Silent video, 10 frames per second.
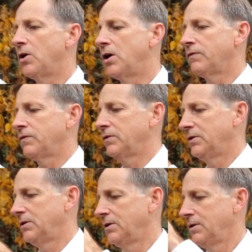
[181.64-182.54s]
off,
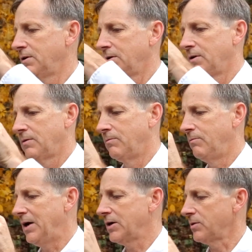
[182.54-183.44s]

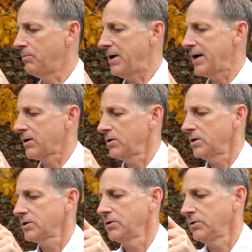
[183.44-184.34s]
mount it back
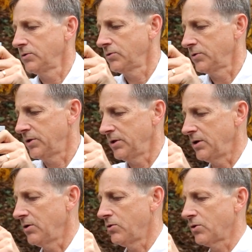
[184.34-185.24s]
onto
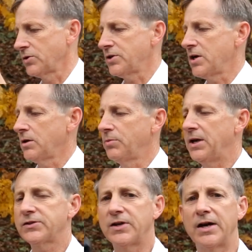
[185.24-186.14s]
the horizontal
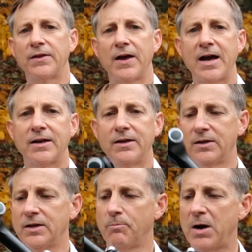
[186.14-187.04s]
base like that, and
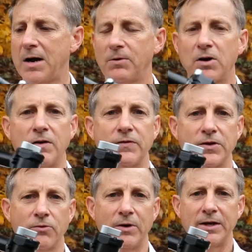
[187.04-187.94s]
then pop it off
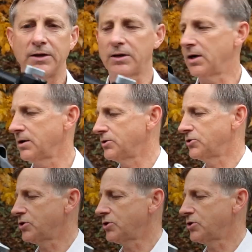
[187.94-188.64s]
and you're ready to, to